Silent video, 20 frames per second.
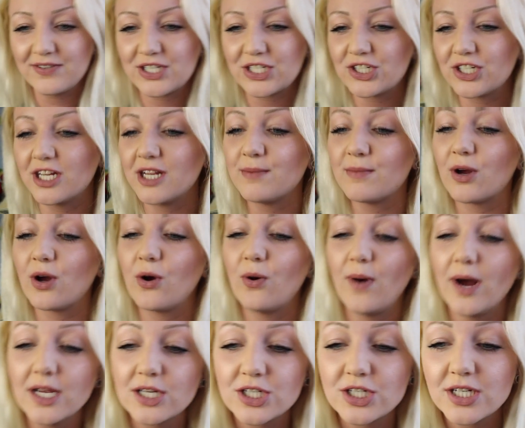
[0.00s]
stream
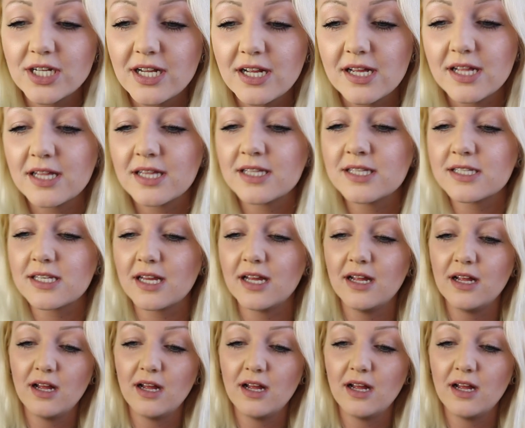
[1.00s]
questions,